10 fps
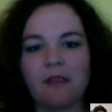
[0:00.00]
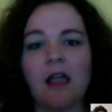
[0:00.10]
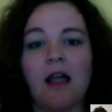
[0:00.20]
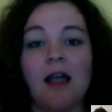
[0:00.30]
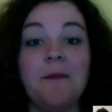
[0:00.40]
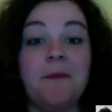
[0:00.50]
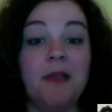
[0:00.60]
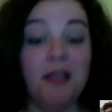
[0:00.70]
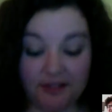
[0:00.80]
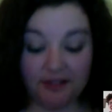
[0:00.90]
Mm-hmm. Um,
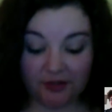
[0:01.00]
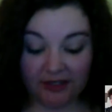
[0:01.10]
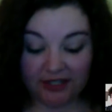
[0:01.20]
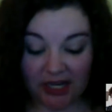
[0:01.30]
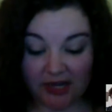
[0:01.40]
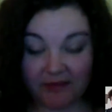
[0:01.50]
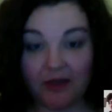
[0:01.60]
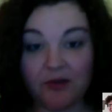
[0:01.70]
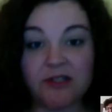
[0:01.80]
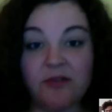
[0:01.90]
so let's talk about
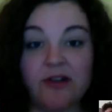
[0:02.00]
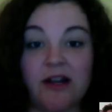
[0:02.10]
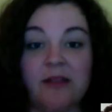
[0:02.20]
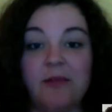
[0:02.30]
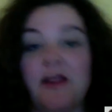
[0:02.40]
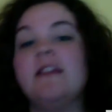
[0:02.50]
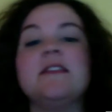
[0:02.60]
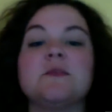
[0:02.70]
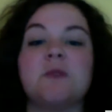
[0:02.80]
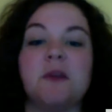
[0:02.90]
what's going on in the blog
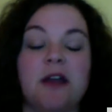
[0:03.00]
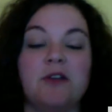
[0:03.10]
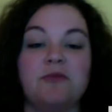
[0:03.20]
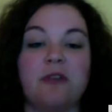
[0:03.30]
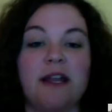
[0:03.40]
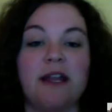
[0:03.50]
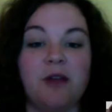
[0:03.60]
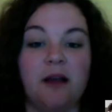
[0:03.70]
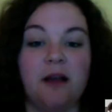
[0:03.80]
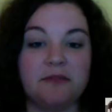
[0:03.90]
this week. We got a writing
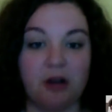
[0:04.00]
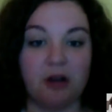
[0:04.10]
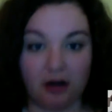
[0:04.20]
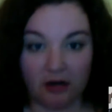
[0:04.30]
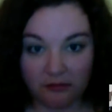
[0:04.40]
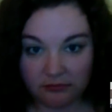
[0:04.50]
prompt tomorrow.